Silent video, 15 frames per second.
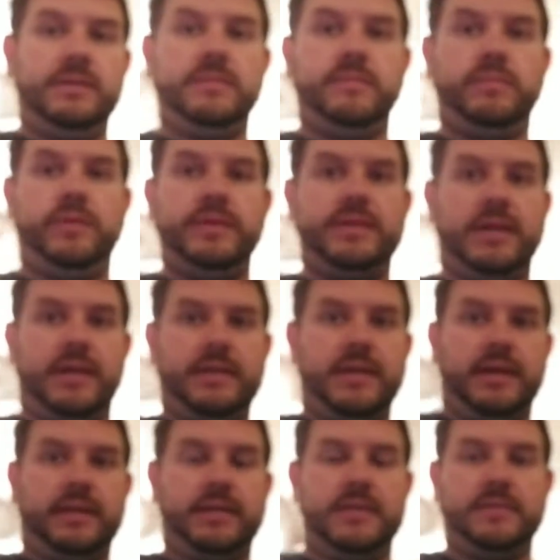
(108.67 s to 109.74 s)
please
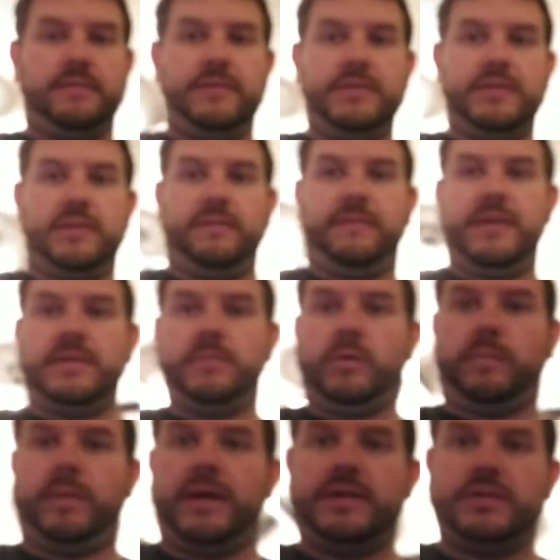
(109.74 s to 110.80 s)
contact us. Visit the Facebook
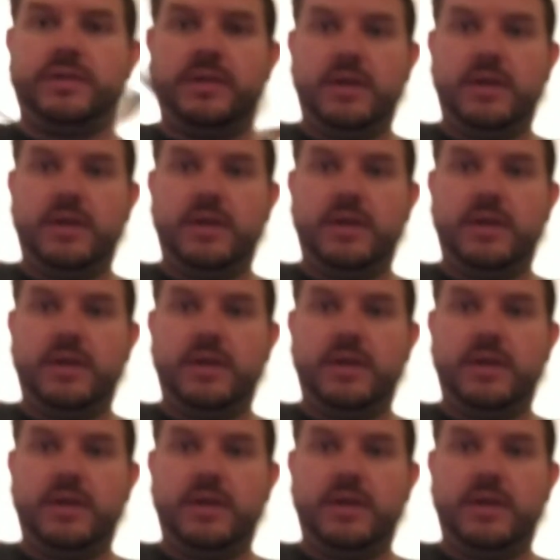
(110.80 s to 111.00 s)
page.